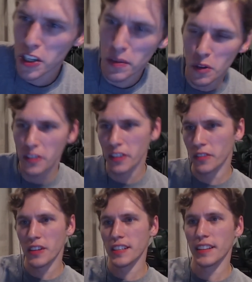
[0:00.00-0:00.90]
Movie
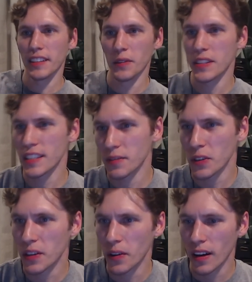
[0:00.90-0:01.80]
recently? What's this? What's
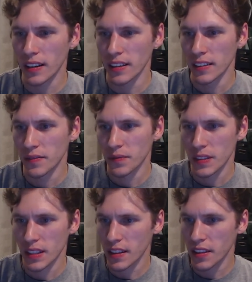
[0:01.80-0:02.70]
going on here? Is
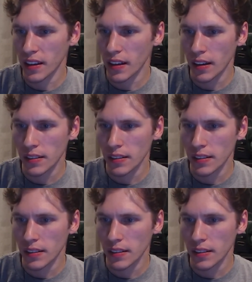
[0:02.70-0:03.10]
that the thing now?